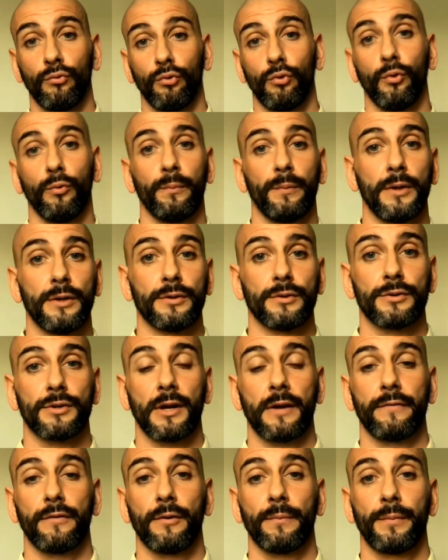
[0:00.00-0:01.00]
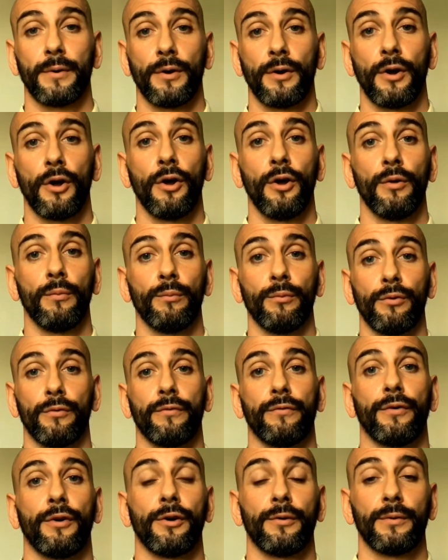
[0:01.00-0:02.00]
Don't beat yourself up, move
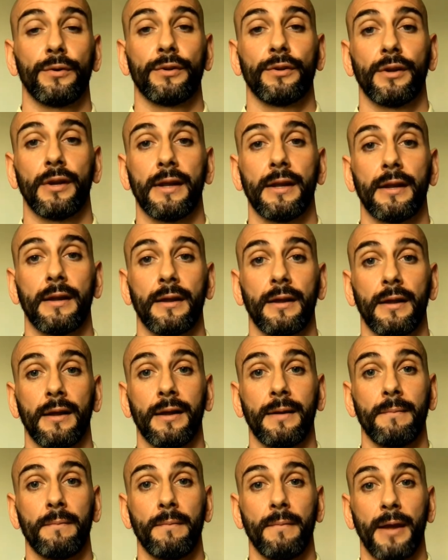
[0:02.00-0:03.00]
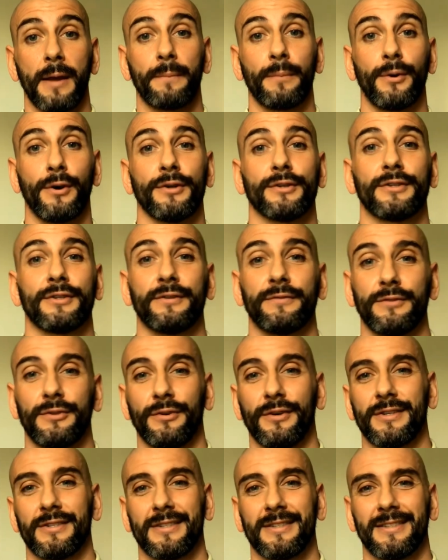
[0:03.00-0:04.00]
forward today, make positive
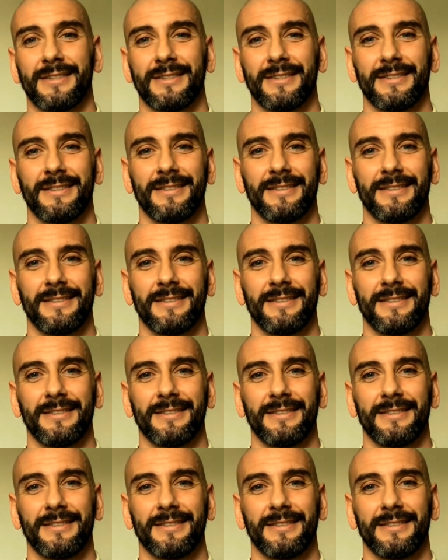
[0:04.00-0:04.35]
choices.